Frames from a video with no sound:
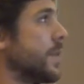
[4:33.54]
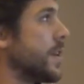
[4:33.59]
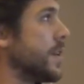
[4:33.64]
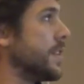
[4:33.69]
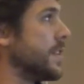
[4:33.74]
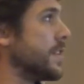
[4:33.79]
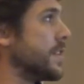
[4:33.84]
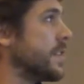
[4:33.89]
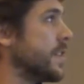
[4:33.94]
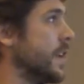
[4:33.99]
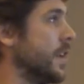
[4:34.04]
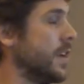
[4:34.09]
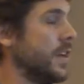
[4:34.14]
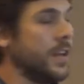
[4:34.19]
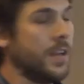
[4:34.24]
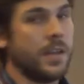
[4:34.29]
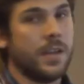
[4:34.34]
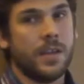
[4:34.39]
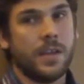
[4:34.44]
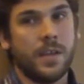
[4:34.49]
part.
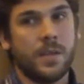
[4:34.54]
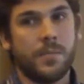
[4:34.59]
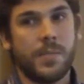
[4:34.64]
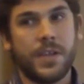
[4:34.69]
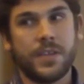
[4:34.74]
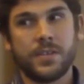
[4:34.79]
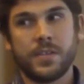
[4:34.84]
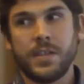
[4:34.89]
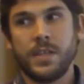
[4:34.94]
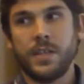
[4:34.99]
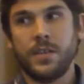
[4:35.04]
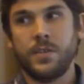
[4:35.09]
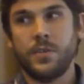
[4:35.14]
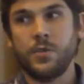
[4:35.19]
Basically,